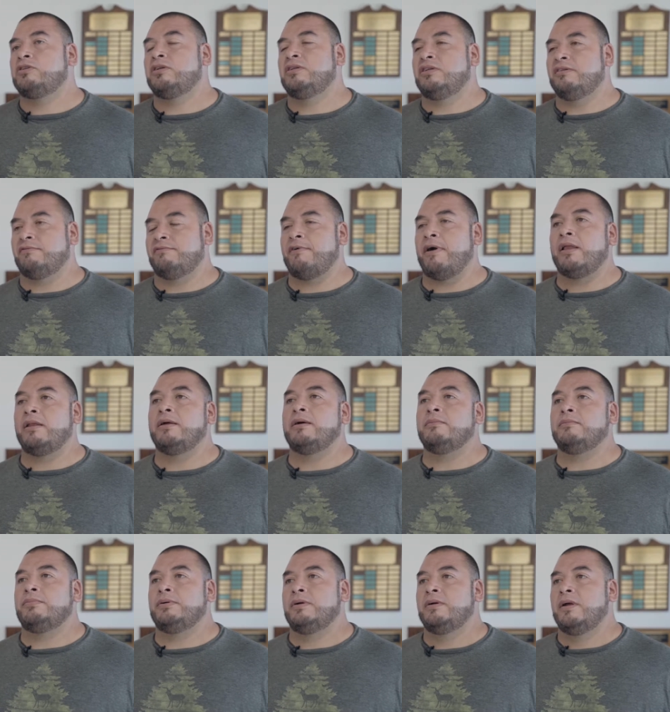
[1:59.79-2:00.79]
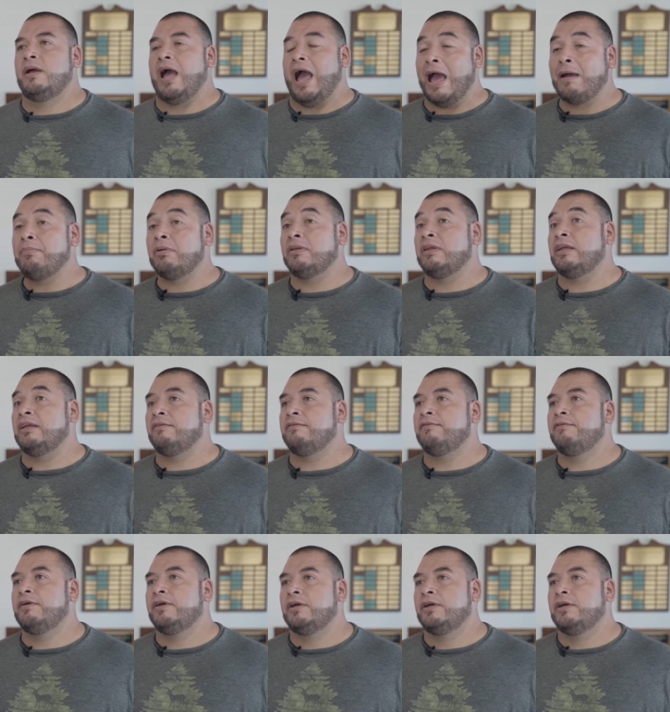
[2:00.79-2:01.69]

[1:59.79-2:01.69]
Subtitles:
to develop, I believe,